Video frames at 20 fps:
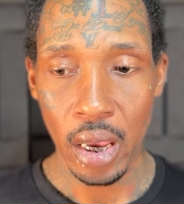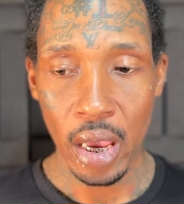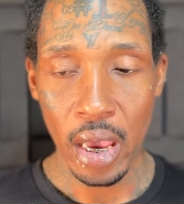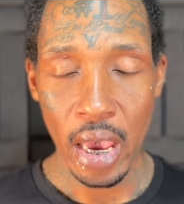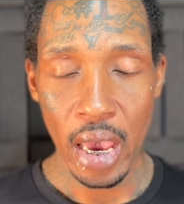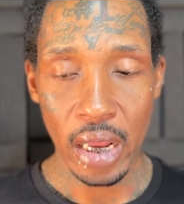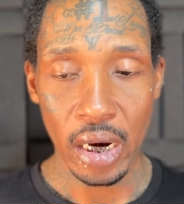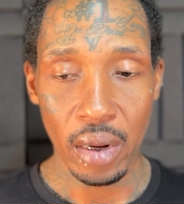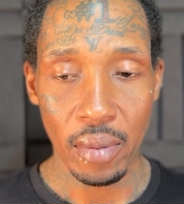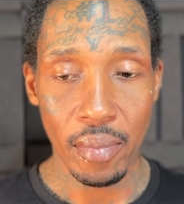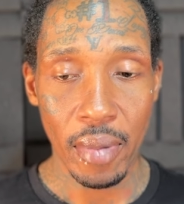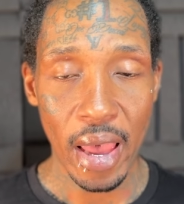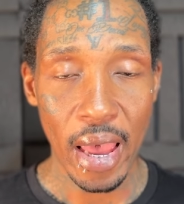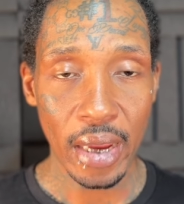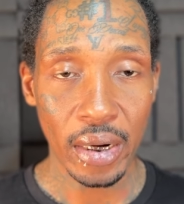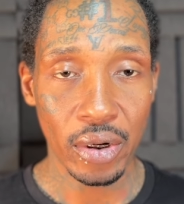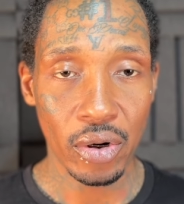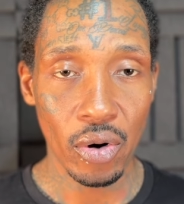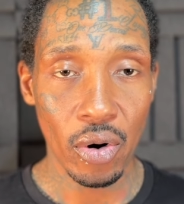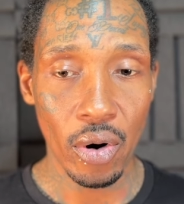And a back
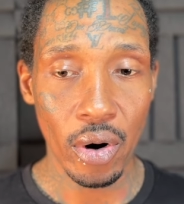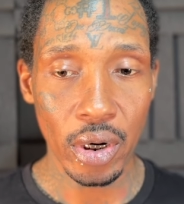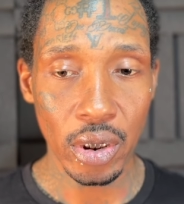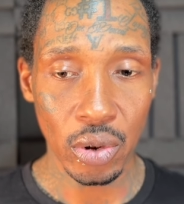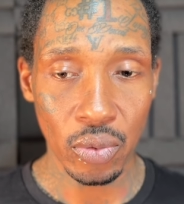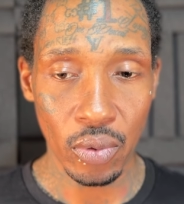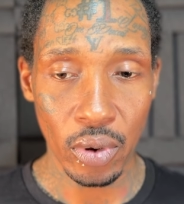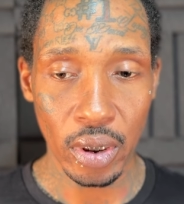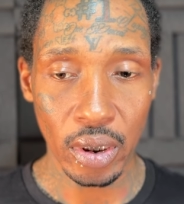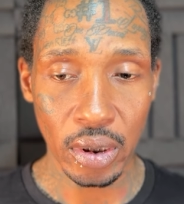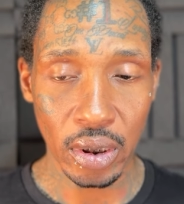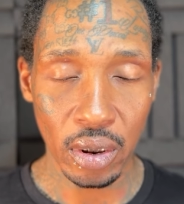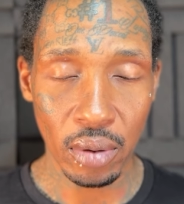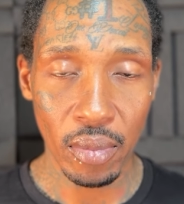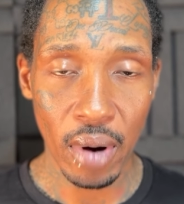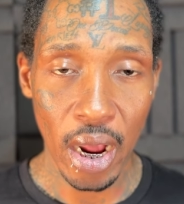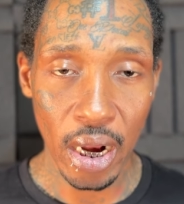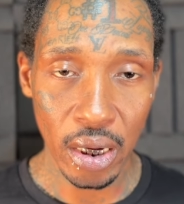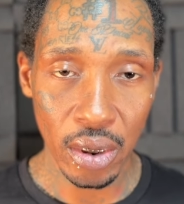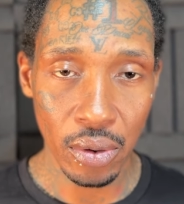door is when
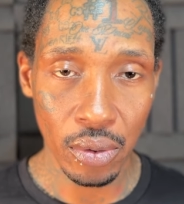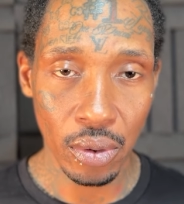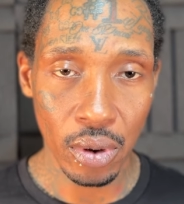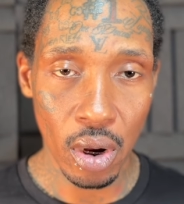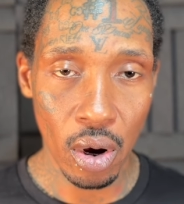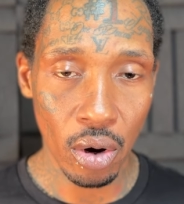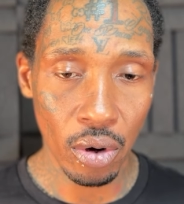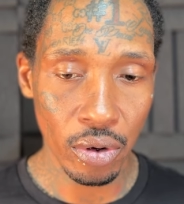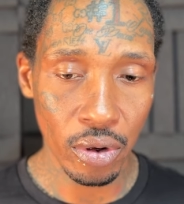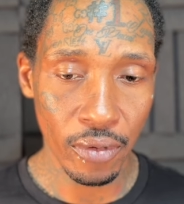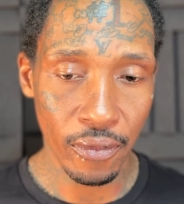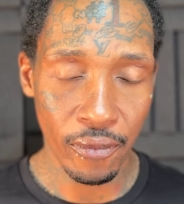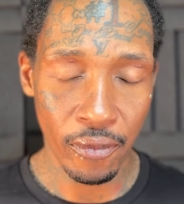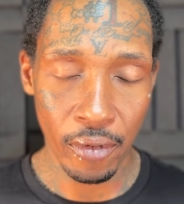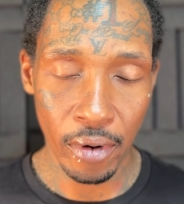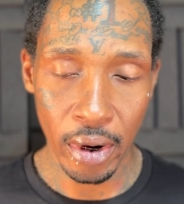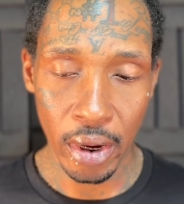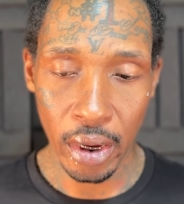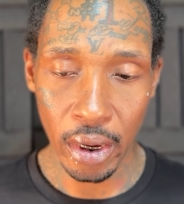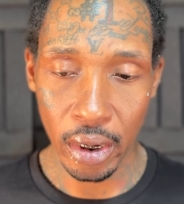somebody you know, your
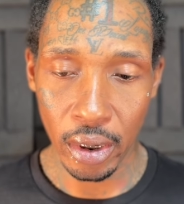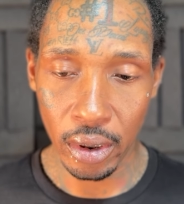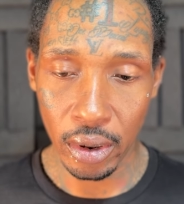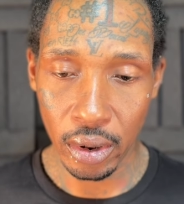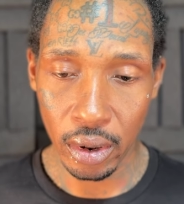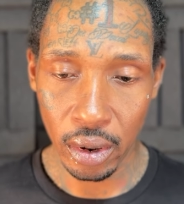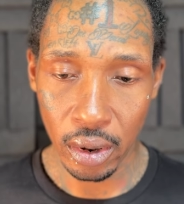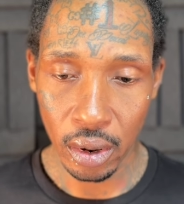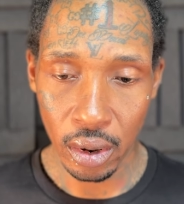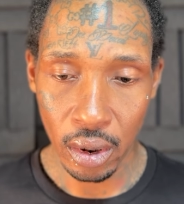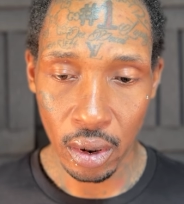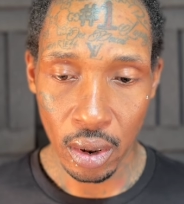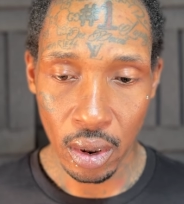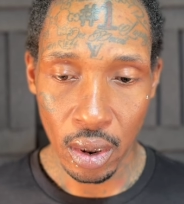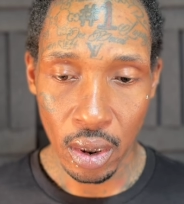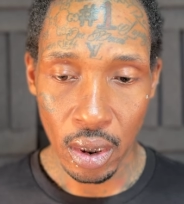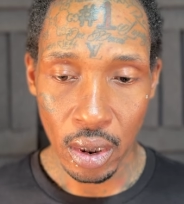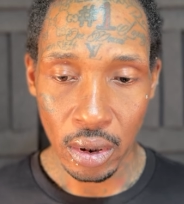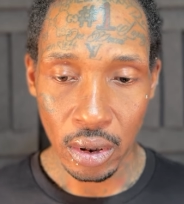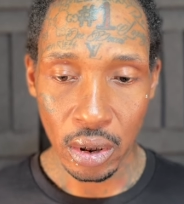friend,
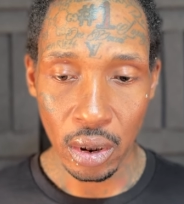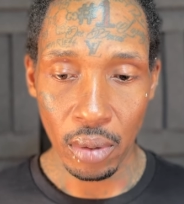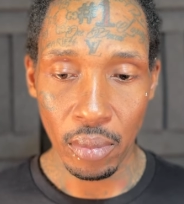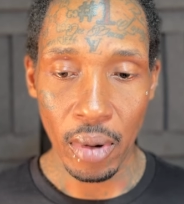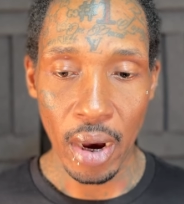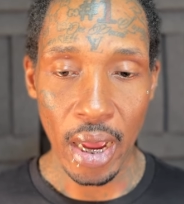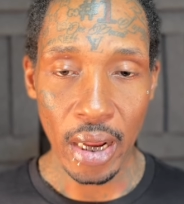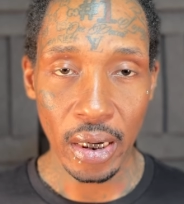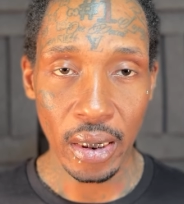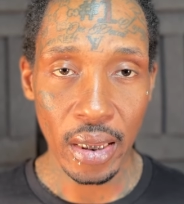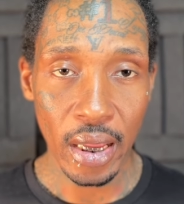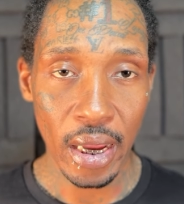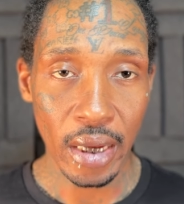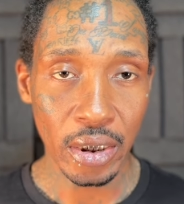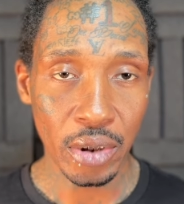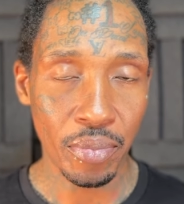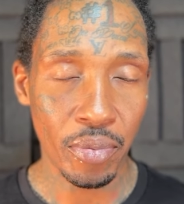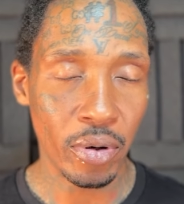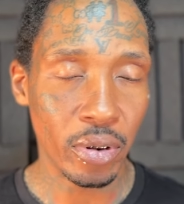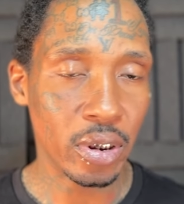somebody that's
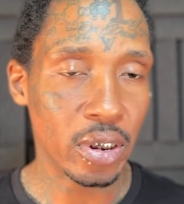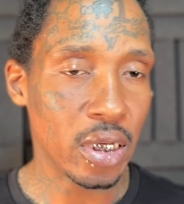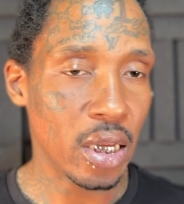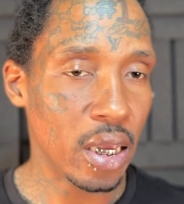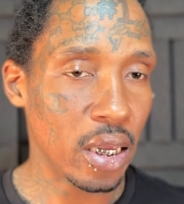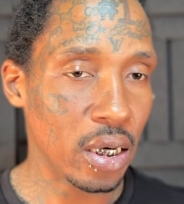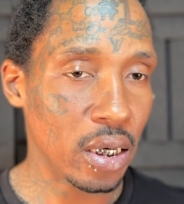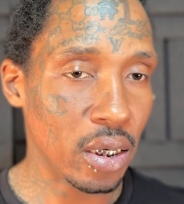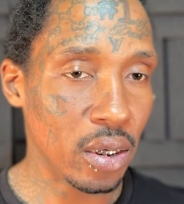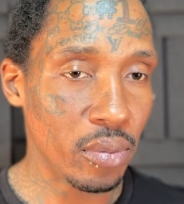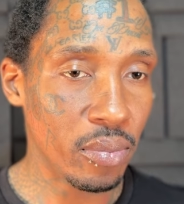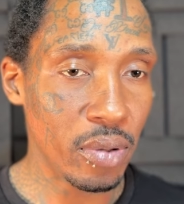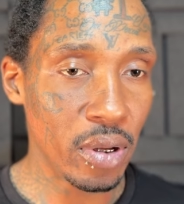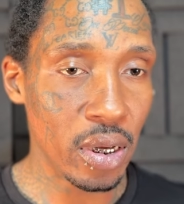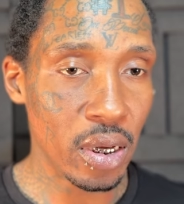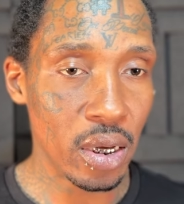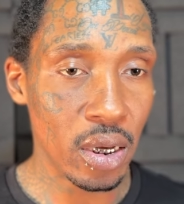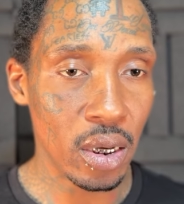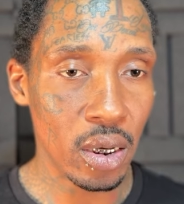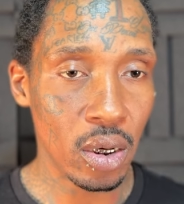pretending to
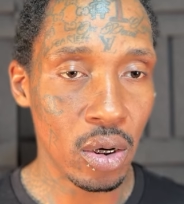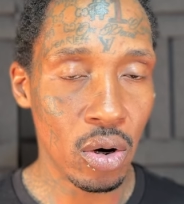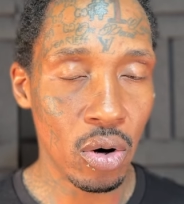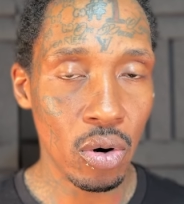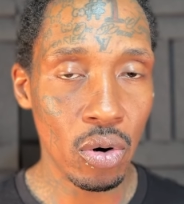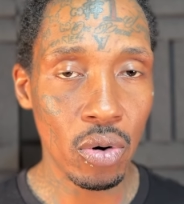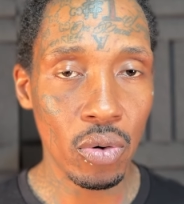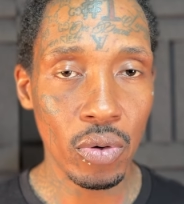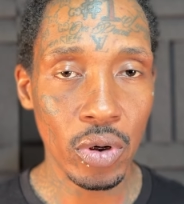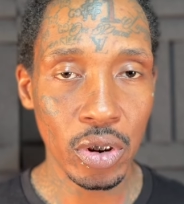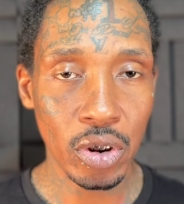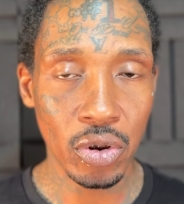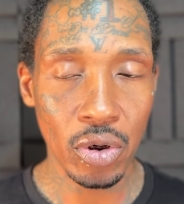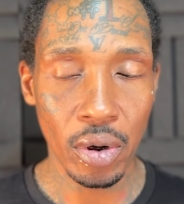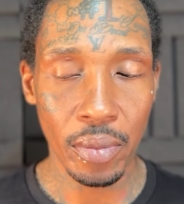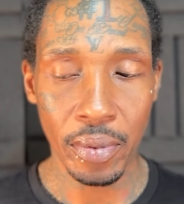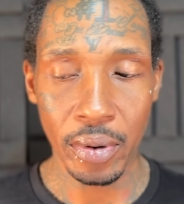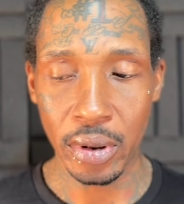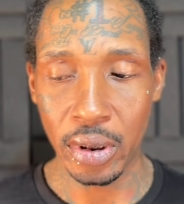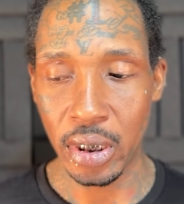be cool with you or
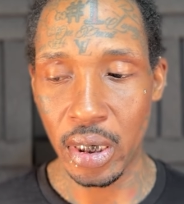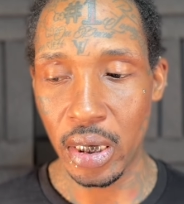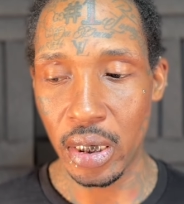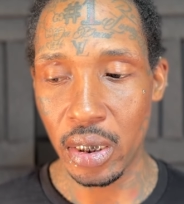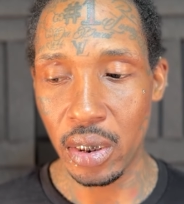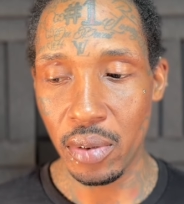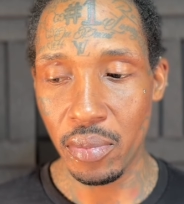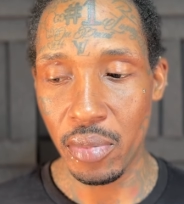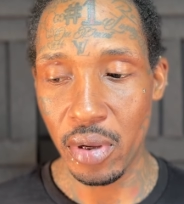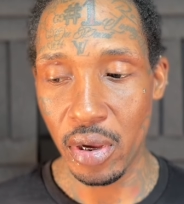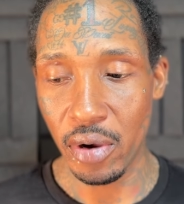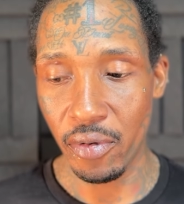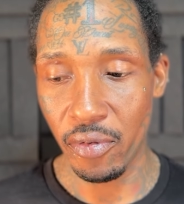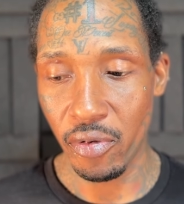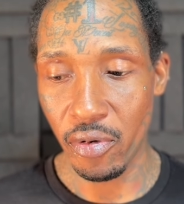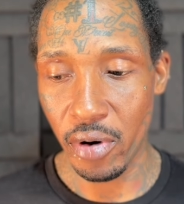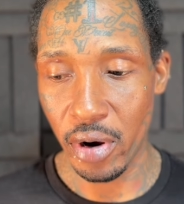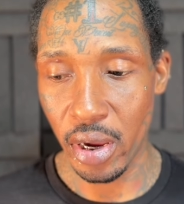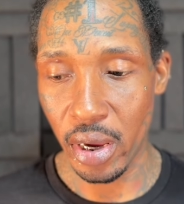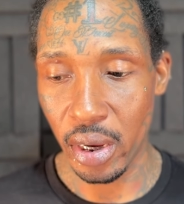pretending to be a
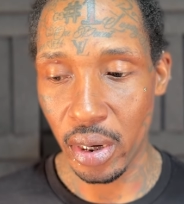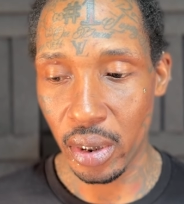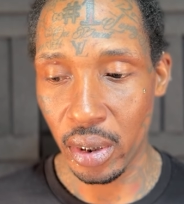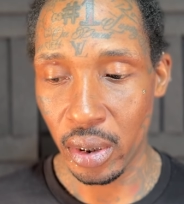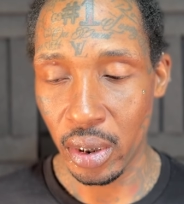friend